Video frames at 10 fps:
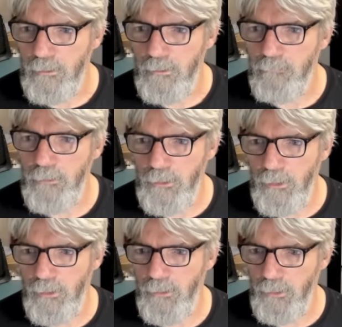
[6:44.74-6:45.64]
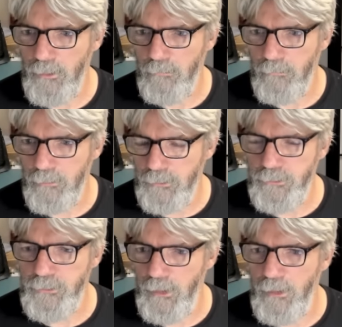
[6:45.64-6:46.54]
regarding
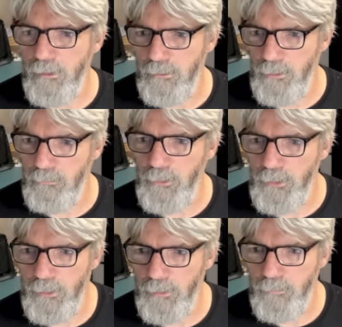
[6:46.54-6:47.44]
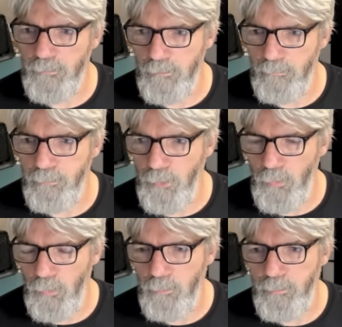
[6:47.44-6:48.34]
Christianity because the
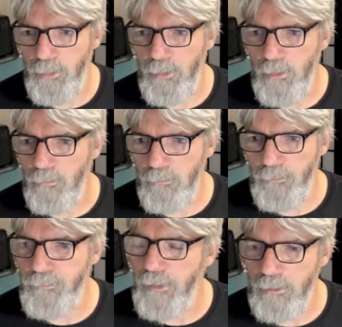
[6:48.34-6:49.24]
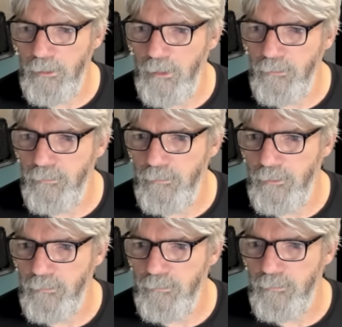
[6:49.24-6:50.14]
Pope was dead against
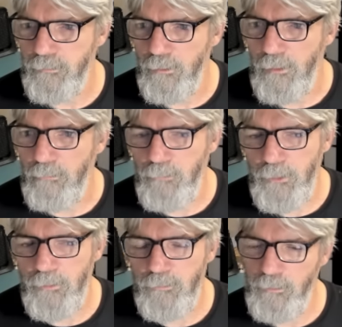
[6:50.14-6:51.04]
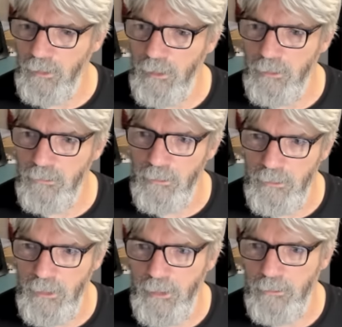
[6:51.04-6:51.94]
this because they had the
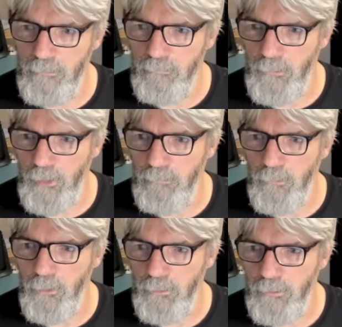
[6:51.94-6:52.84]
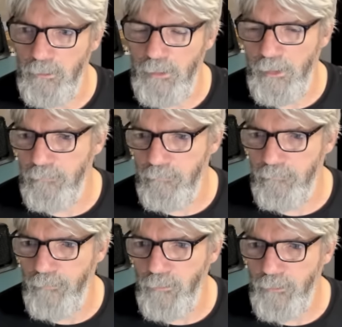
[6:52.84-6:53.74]
Latin Bible, the Latin
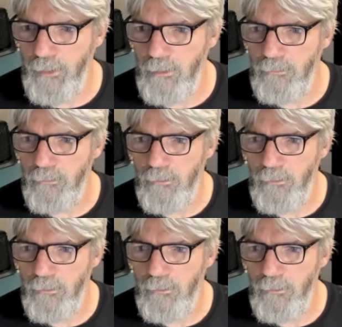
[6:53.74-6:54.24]
Vulgate,